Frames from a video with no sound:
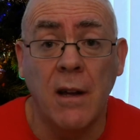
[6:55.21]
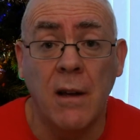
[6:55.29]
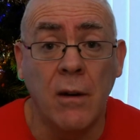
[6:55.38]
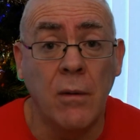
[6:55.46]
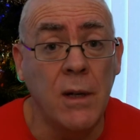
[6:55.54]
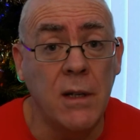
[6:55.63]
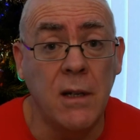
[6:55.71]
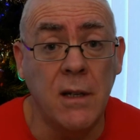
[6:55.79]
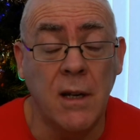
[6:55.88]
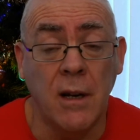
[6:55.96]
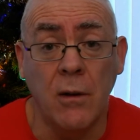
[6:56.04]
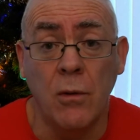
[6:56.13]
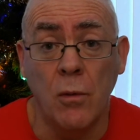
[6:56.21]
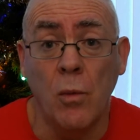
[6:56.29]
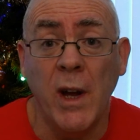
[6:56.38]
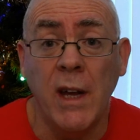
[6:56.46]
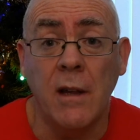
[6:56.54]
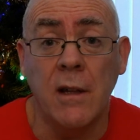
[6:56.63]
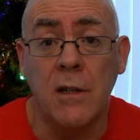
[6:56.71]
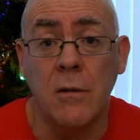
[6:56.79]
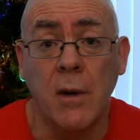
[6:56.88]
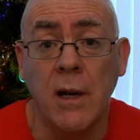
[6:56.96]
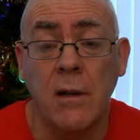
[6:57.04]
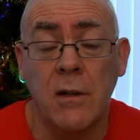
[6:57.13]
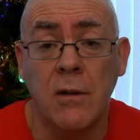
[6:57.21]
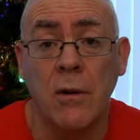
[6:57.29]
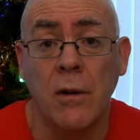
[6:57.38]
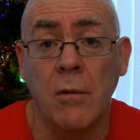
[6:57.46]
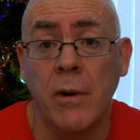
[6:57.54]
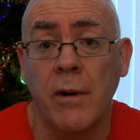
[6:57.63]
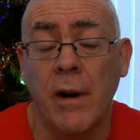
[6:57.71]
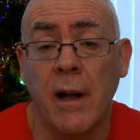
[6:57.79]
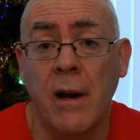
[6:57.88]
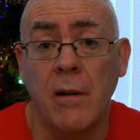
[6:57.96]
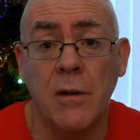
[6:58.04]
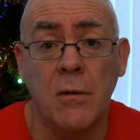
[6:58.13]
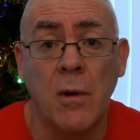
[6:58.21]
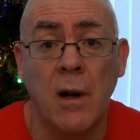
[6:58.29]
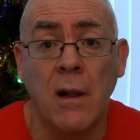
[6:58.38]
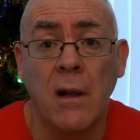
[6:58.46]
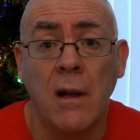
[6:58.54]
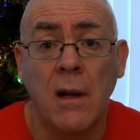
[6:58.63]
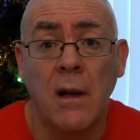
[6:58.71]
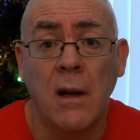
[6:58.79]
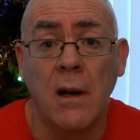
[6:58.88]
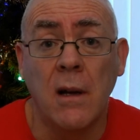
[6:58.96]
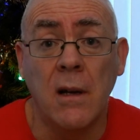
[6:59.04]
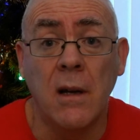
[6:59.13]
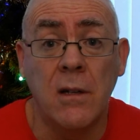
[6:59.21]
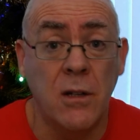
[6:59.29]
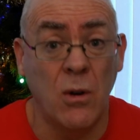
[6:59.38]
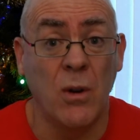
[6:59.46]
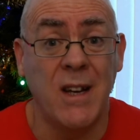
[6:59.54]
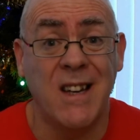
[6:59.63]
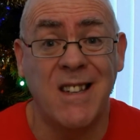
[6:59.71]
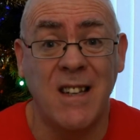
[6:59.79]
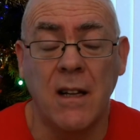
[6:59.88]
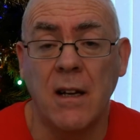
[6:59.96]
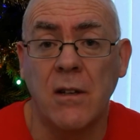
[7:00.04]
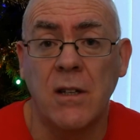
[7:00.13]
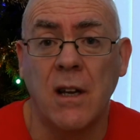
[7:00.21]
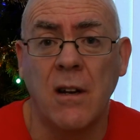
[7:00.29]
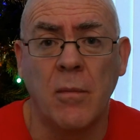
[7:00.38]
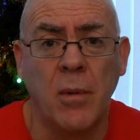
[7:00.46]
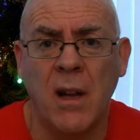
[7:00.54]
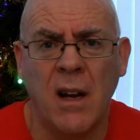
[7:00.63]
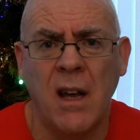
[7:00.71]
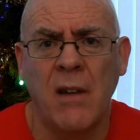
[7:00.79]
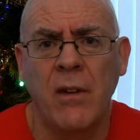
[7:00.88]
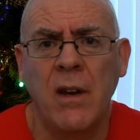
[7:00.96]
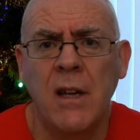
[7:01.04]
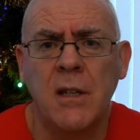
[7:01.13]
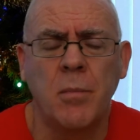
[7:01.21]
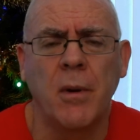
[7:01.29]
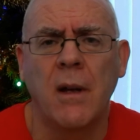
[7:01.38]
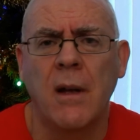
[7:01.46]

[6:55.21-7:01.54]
I know he's had a good week this week, scored the winner at Ayr as well, scored yesterday and got sent off by that Kevin Nisbet.